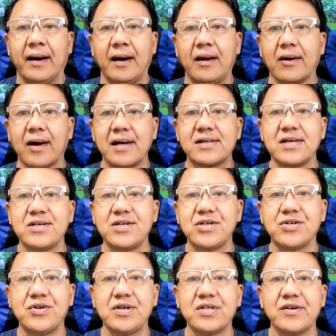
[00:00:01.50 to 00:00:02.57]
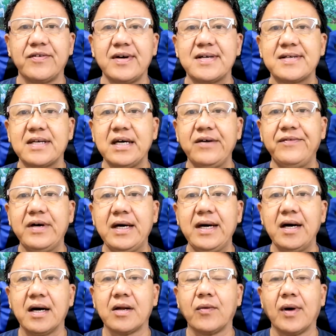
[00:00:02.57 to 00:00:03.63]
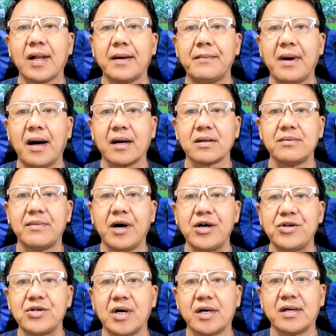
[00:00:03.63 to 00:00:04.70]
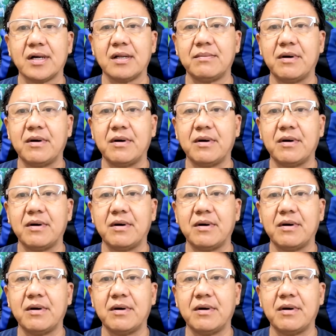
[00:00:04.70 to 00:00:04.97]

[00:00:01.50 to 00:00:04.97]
Hello guys, this is Rich Rich TV and welcome back to my channel.